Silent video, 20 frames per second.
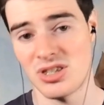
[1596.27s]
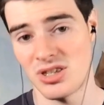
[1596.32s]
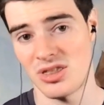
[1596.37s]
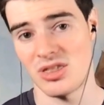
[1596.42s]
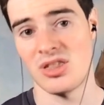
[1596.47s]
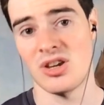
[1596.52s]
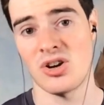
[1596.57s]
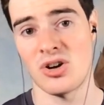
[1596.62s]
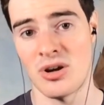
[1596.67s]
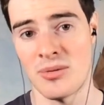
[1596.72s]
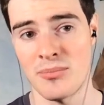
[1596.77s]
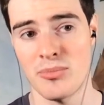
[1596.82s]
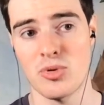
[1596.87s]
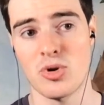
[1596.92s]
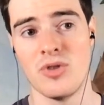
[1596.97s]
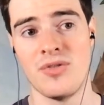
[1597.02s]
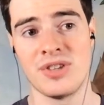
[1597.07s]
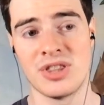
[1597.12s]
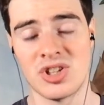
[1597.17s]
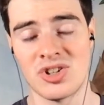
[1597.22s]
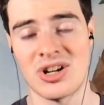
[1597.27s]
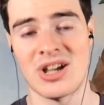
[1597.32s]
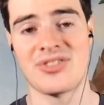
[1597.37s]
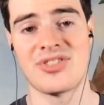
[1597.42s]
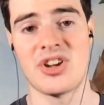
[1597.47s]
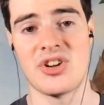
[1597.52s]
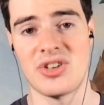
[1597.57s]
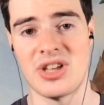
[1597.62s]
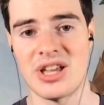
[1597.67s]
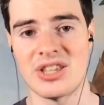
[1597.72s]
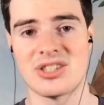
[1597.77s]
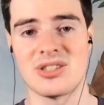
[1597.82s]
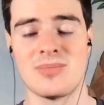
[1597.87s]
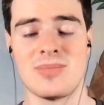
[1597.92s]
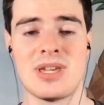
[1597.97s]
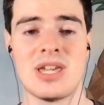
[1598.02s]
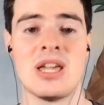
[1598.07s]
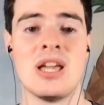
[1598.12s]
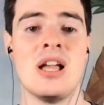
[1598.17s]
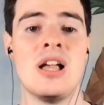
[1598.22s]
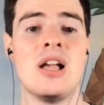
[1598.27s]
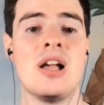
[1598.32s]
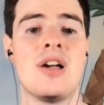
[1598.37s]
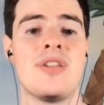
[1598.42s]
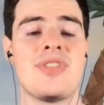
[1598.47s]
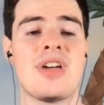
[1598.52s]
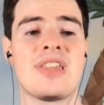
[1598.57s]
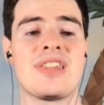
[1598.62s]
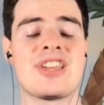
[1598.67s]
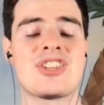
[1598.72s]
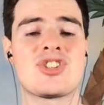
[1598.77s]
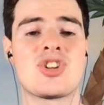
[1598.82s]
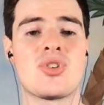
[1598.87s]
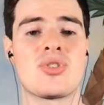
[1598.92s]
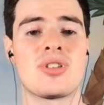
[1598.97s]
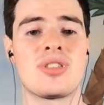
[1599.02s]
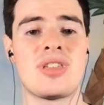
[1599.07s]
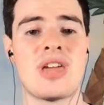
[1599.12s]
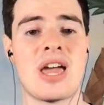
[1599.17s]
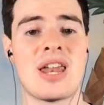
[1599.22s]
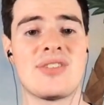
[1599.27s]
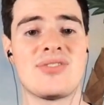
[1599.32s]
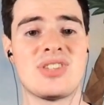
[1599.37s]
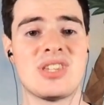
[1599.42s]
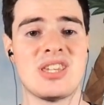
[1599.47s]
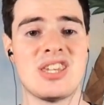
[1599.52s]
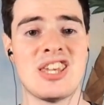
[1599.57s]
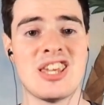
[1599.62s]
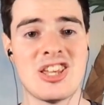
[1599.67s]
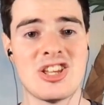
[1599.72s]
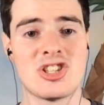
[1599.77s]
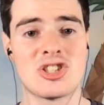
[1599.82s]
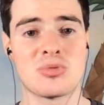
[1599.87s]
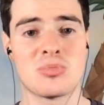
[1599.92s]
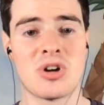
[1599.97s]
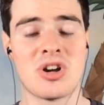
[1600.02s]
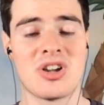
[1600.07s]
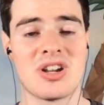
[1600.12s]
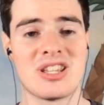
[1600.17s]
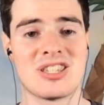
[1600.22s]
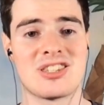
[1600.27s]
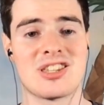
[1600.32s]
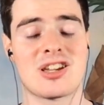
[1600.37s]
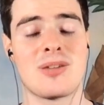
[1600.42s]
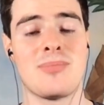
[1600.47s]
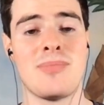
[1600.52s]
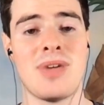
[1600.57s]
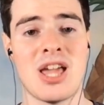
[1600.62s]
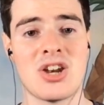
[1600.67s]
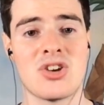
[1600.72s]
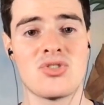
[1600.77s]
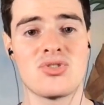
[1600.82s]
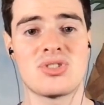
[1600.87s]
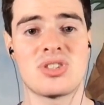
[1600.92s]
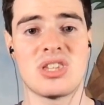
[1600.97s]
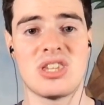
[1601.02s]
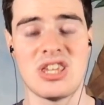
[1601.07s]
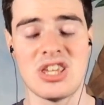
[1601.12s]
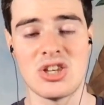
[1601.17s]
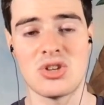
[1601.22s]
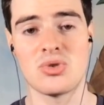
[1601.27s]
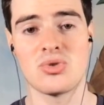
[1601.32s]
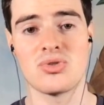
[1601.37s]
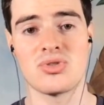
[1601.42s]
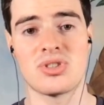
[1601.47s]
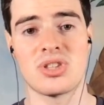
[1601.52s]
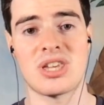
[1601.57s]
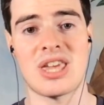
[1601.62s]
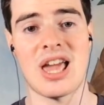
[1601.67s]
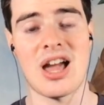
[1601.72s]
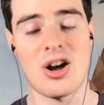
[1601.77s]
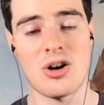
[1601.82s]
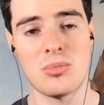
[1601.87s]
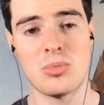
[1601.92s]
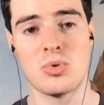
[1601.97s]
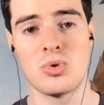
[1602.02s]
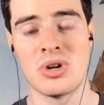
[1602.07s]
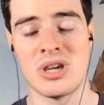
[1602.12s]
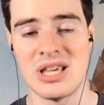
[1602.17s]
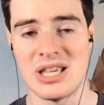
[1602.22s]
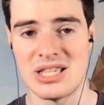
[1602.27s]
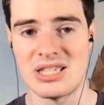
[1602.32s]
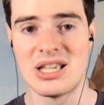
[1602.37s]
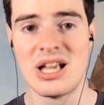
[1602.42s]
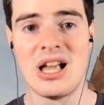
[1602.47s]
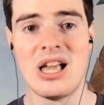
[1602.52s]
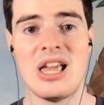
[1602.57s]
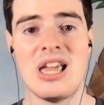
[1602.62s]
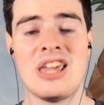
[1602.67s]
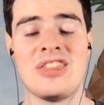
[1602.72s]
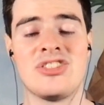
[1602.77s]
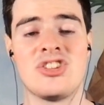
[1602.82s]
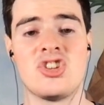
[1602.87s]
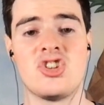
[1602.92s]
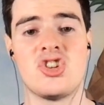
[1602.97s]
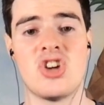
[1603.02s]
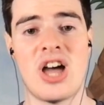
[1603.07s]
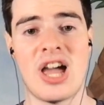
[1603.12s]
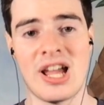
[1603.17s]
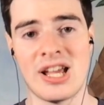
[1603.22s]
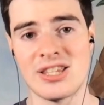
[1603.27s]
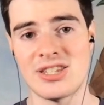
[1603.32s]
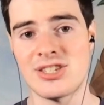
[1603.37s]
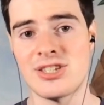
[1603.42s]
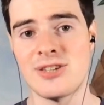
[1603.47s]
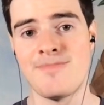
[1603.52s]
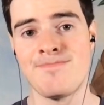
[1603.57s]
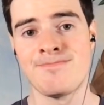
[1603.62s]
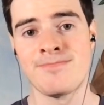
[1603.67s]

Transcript: They're improving. They're not there yet to me. Then let's go to the NFC East, where it is the Commanders, the Eagles, the Cowboys, and the Giants.